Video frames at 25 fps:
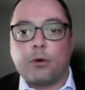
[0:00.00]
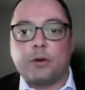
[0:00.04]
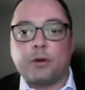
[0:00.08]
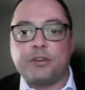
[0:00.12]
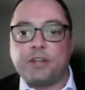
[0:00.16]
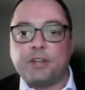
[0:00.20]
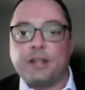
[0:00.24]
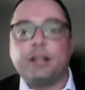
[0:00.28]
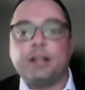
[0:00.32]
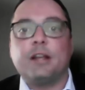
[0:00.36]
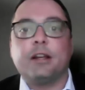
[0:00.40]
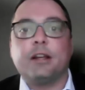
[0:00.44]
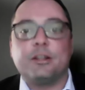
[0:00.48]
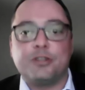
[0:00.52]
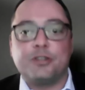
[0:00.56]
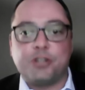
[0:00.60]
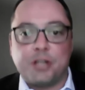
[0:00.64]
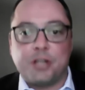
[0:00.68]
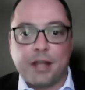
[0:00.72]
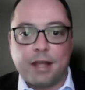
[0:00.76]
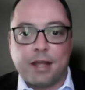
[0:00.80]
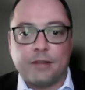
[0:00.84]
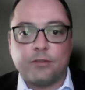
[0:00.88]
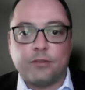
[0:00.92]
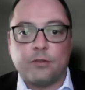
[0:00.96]
or taking a
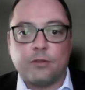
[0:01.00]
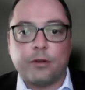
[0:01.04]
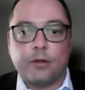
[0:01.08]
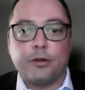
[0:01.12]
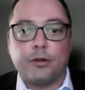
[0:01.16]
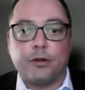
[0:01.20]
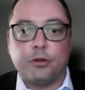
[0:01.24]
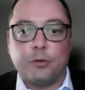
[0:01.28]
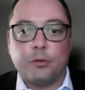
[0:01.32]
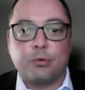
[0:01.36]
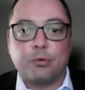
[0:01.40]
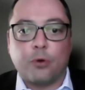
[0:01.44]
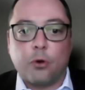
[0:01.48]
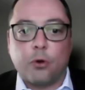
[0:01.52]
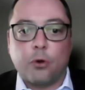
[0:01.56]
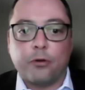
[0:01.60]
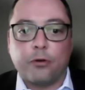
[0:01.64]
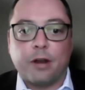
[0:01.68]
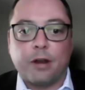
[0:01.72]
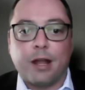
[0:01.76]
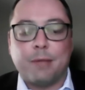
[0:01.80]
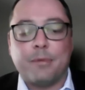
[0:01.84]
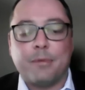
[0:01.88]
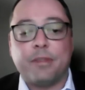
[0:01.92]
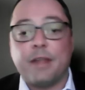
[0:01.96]
chance on a new
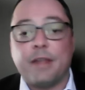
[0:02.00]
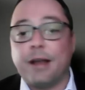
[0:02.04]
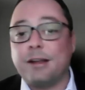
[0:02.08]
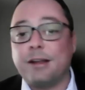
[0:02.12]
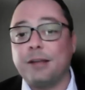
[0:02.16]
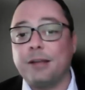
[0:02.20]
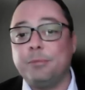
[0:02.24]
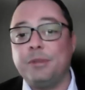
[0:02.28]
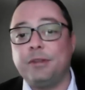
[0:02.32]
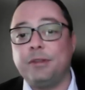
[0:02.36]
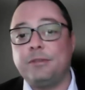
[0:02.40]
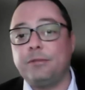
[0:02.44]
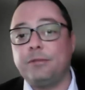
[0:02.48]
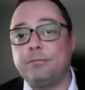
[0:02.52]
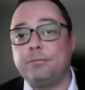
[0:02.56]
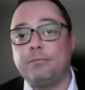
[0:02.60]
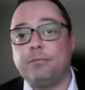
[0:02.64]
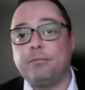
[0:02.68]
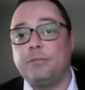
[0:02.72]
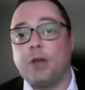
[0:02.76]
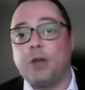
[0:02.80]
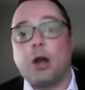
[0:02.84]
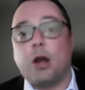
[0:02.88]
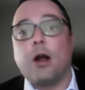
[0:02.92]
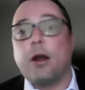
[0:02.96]
program and that can be
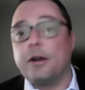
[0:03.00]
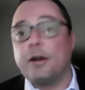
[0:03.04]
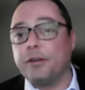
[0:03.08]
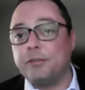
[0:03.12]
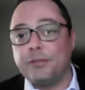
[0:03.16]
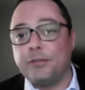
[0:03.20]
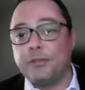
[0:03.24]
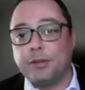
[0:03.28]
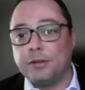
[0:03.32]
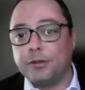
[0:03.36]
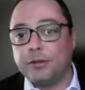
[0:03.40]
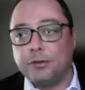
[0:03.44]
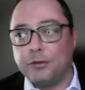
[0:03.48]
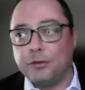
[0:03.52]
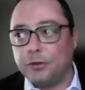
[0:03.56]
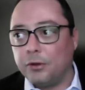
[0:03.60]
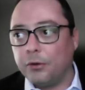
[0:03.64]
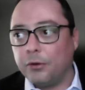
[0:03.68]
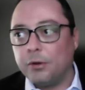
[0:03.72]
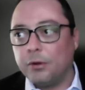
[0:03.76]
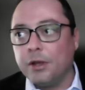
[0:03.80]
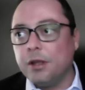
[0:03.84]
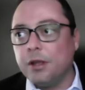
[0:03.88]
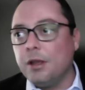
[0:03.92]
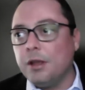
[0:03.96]
the hardest thing to
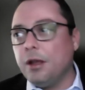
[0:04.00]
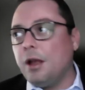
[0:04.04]
do